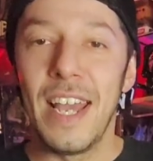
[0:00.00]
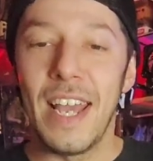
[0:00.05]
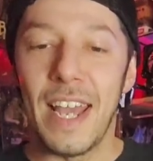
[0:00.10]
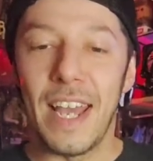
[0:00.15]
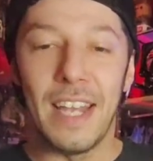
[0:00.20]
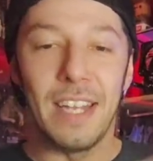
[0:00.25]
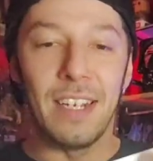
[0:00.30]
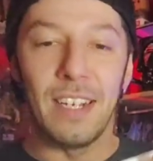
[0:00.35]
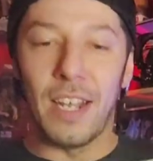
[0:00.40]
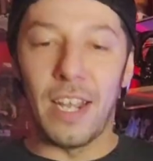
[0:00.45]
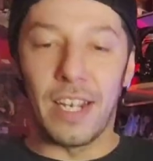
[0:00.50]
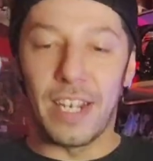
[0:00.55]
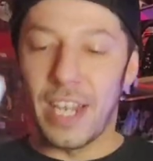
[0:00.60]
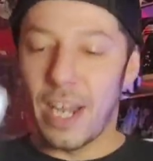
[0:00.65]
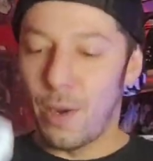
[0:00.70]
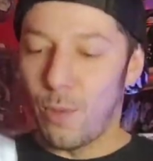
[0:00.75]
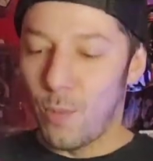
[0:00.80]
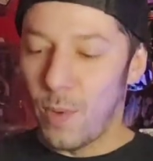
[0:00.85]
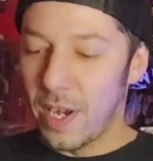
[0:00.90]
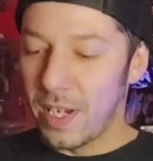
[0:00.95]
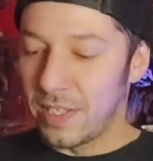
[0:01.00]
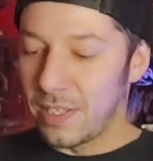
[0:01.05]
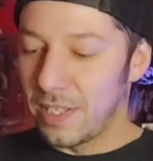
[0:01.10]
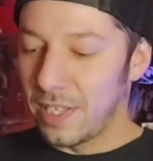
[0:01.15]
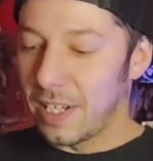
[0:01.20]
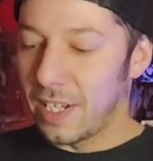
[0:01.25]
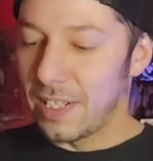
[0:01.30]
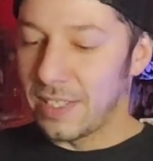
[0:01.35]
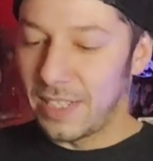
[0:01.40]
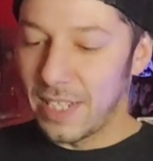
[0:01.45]
And I can't wait to,
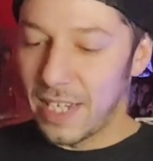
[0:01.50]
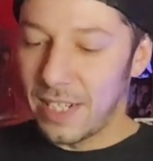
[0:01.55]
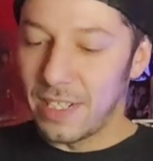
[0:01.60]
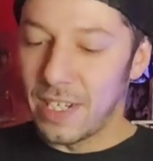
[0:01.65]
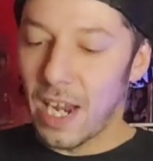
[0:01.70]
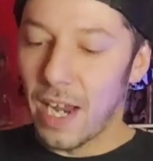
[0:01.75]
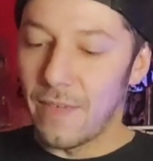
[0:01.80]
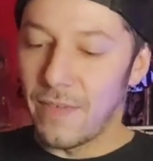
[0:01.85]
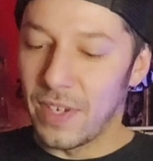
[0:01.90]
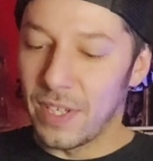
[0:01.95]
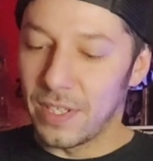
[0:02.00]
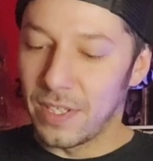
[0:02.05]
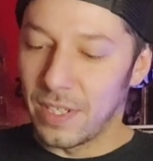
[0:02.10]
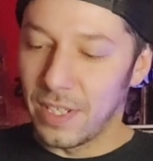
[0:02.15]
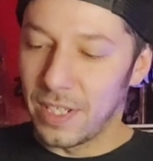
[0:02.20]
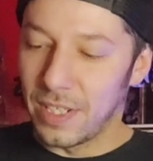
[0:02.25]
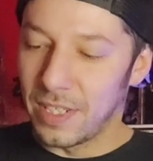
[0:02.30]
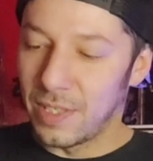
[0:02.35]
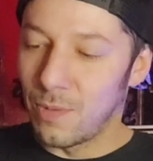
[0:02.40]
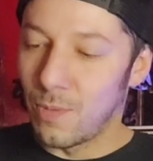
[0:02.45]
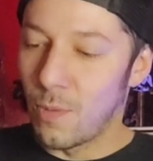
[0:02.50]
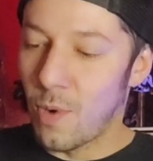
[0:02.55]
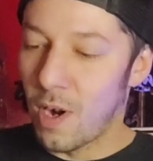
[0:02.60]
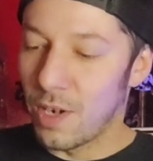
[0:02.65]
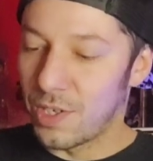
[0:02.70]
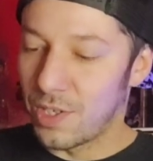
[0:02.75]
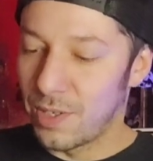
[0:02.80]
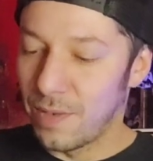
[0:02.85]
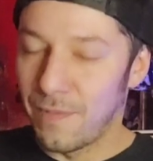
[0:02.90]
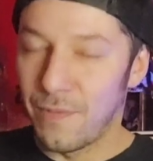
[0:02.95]
like I said, dive into this and
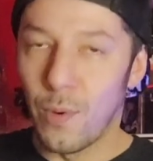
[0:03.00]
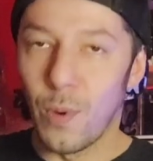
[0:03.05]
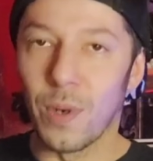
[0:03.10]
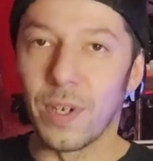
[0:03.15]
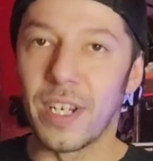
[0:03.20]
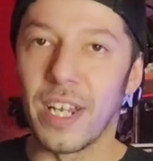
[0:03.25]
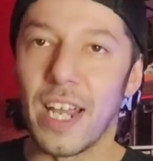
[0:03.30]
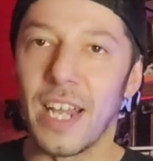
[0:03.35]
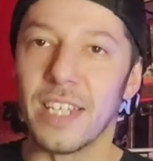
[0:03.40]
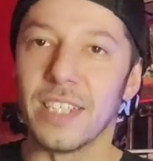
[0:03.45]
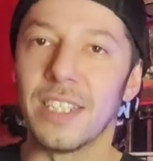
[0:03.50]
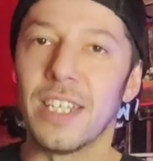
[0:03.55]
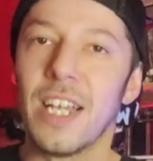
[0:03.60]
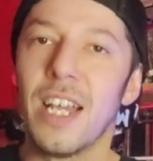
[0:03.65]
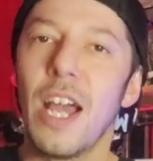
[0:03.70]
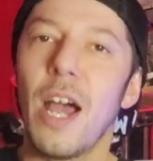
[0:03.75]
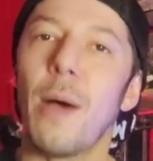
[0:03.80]
watch the 4Ks.